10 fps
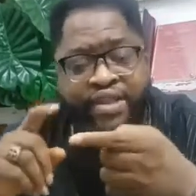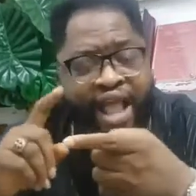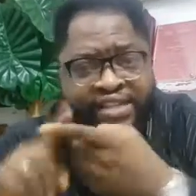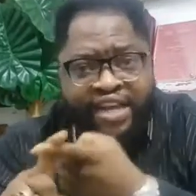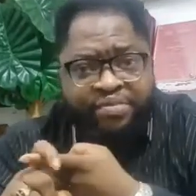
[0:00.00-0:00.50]

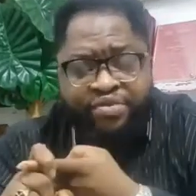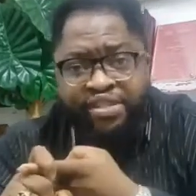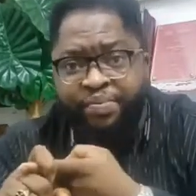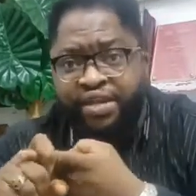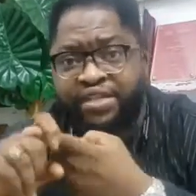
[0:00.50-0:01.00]
aside being
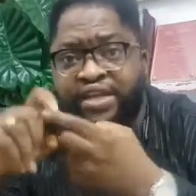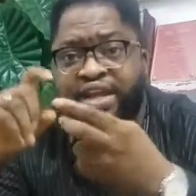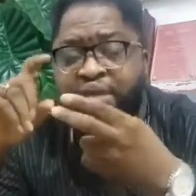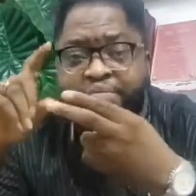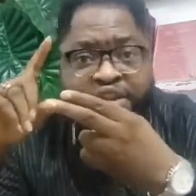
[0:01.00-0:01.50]
respected
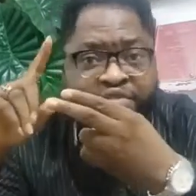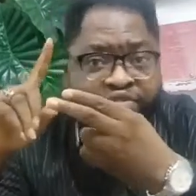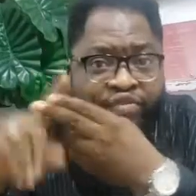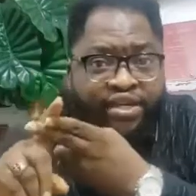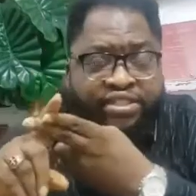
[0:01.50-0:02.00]
and being
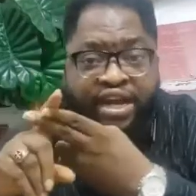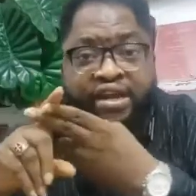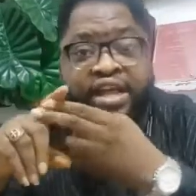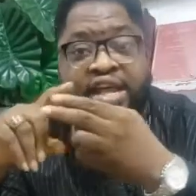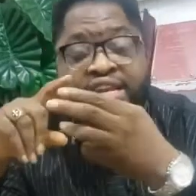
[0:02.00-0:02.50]
influential,
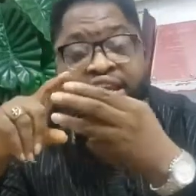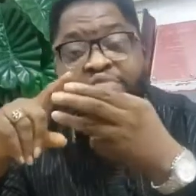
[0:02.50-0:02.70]
they have